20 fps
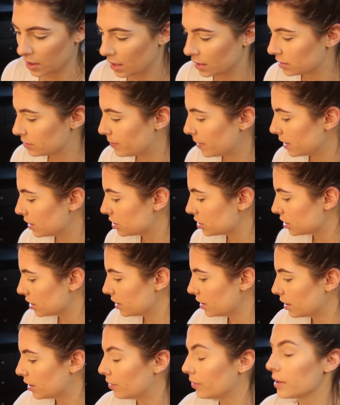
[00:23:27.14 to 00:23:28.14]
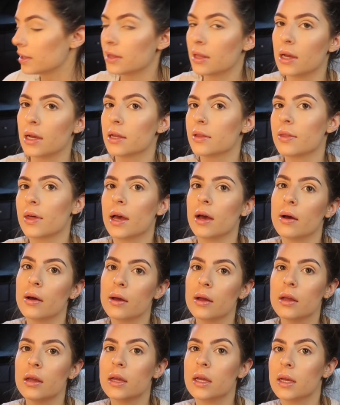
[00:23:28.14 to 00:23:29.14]
especially knowing, like, that
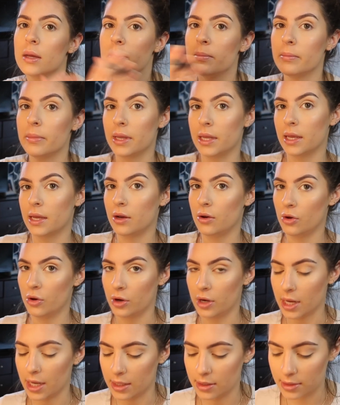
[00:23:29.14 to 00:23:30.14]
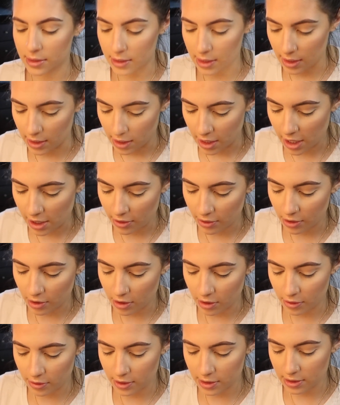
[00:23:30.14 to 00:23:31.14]
me and her dad stayed together
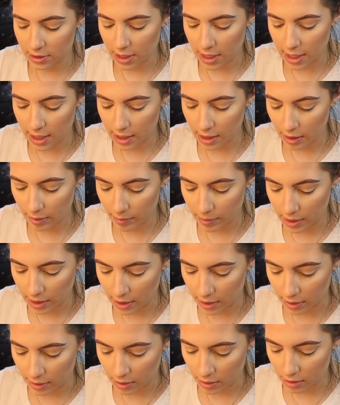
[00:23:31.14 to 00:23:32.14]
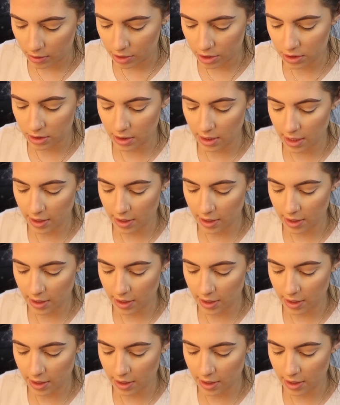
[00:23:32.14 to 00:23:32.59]
all this time and just